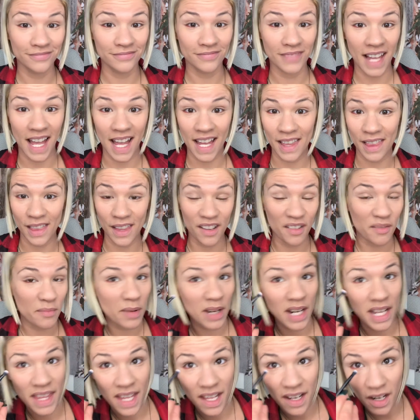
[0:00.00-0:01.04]
I love
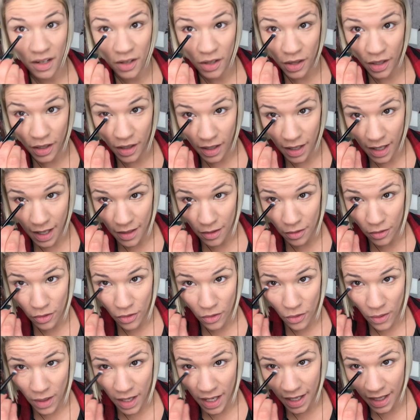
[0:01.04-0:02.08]
putting that under there. I don't know
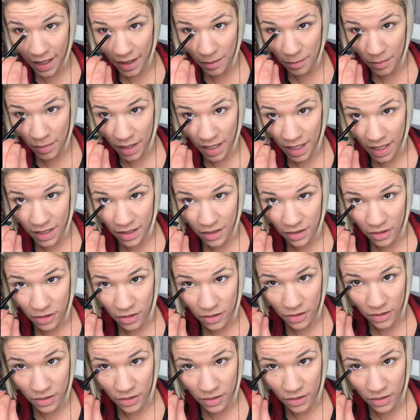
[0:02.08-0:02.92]
why, but I do.